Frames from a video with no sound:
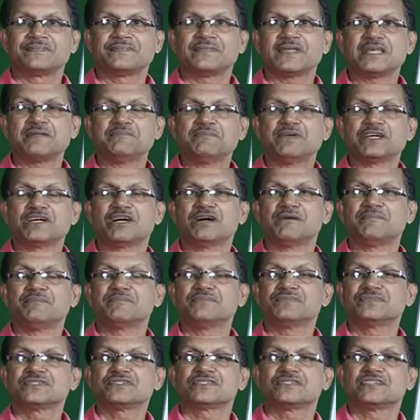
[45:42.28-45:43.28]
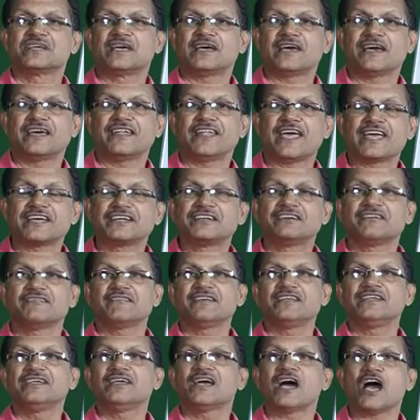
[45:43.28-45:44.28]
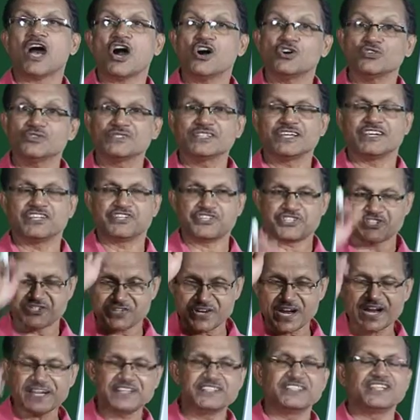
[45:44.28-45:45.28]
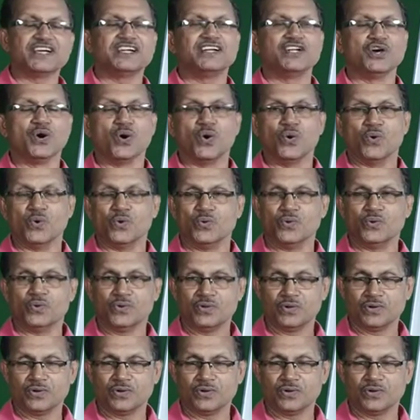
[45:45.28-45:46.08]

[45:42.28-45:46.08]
That becomes an angry order, shut the door.